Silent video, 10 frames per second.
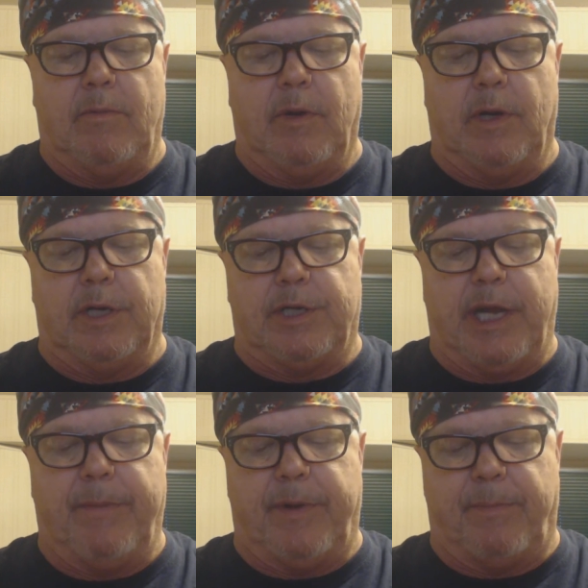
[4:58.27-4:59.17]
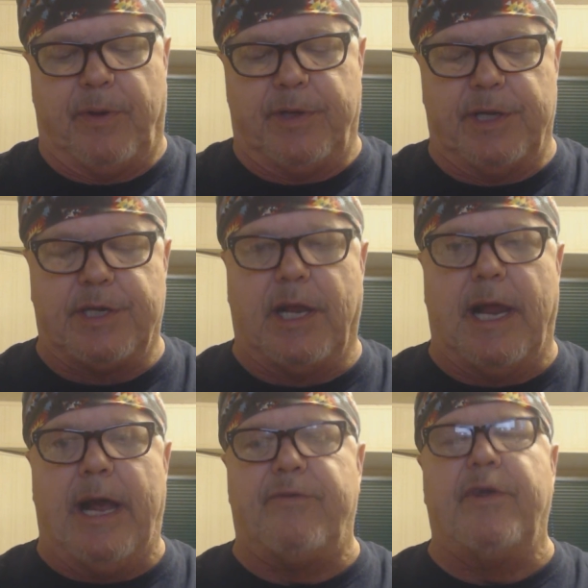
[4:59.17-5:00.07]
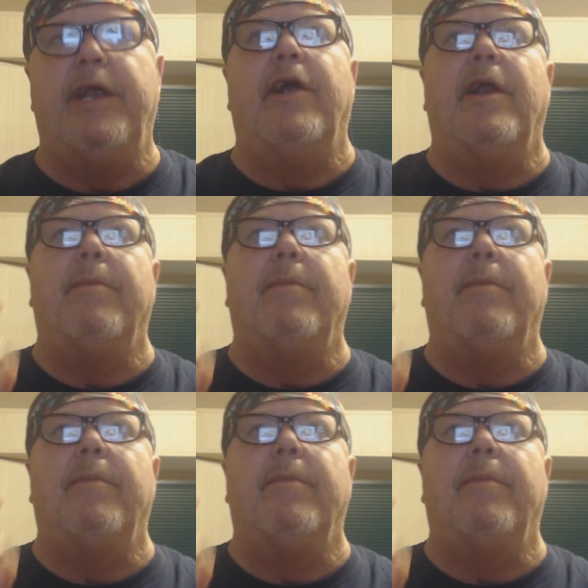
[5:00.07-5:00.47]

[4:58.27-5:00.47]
We're going to attempt to put this glass in here,